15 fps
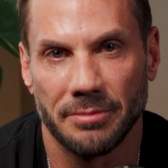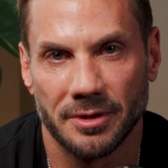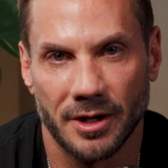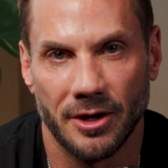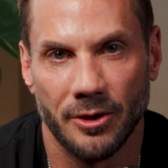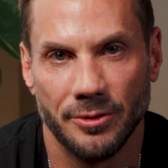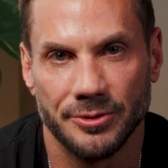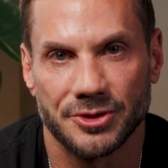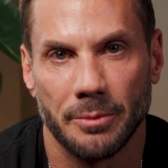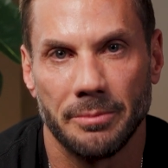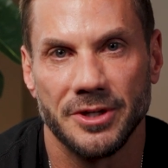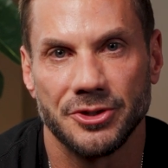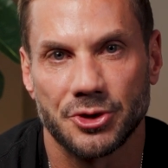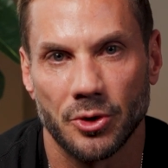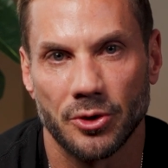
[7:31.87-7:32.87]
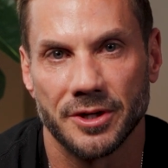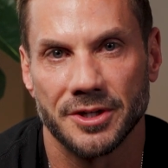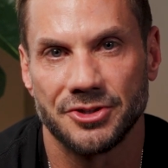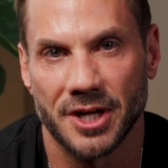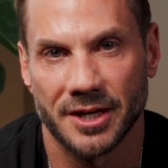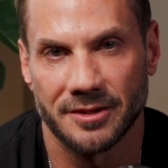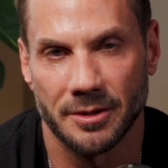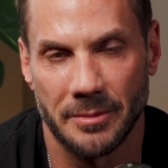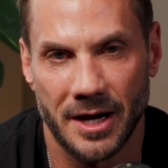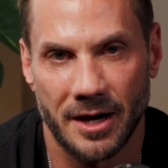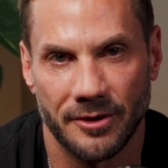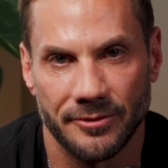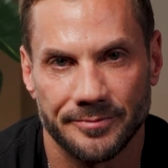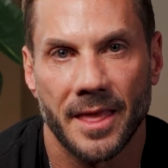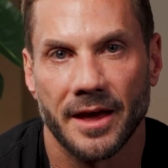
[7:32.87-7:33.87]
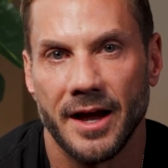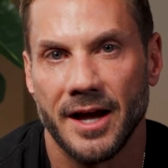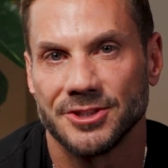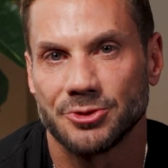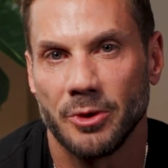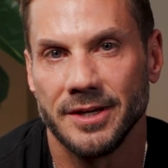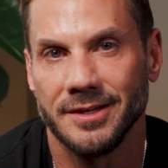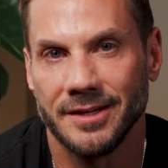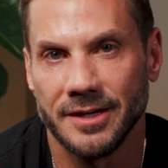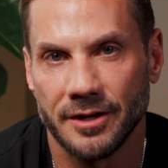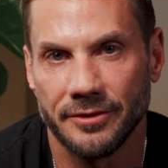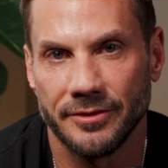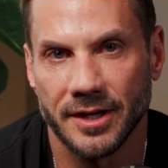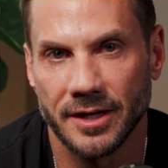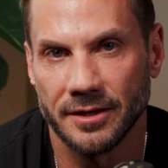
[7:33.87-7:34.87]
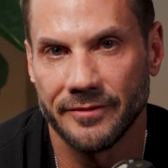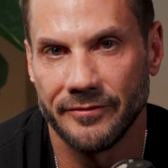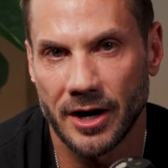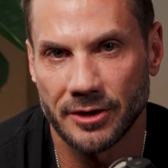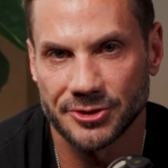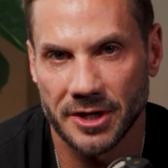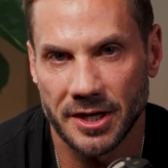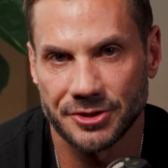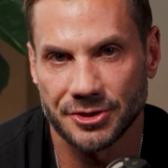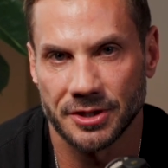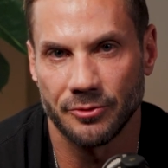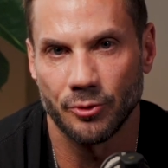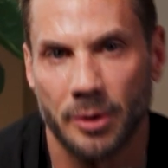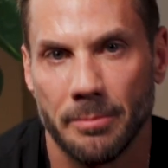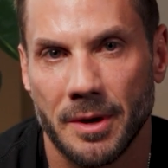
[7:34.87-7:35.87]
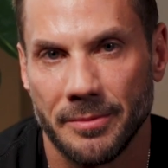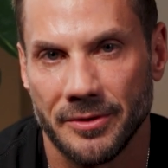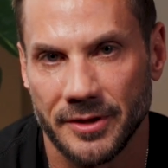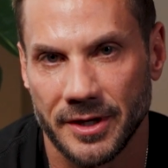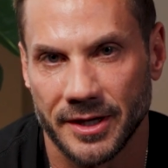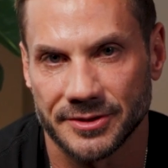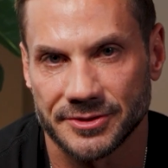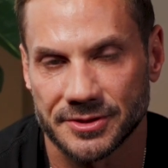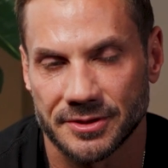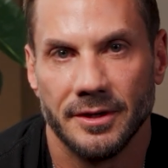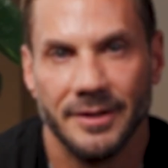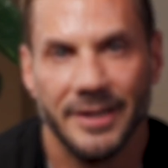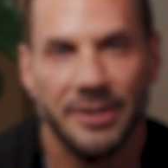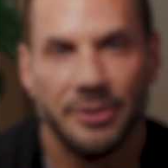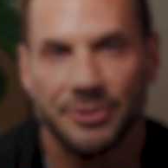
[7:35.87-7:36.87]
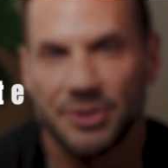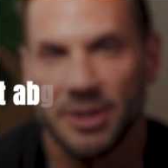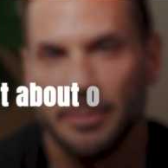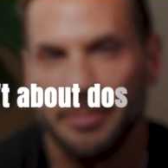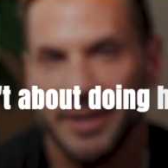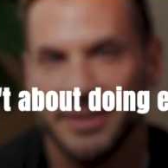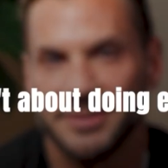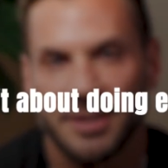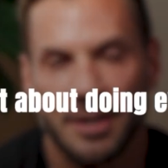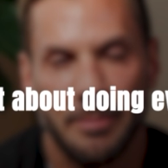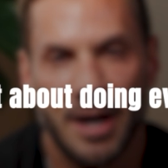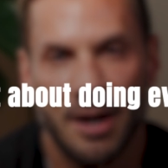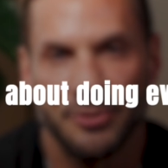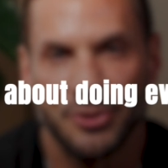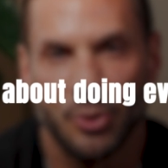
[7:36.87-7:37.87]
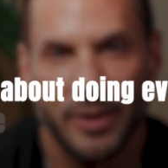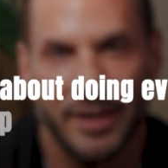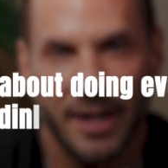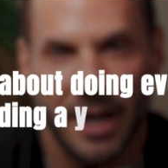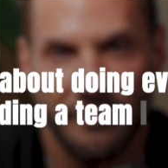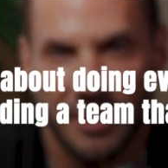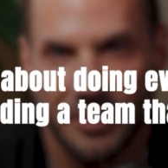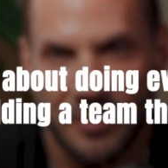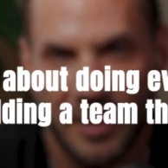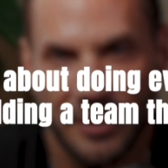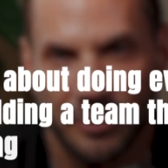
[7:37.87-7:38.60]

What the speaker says: below, so be sure to check them out. As we near the end of our session, remember this: leadership isn't about doing everything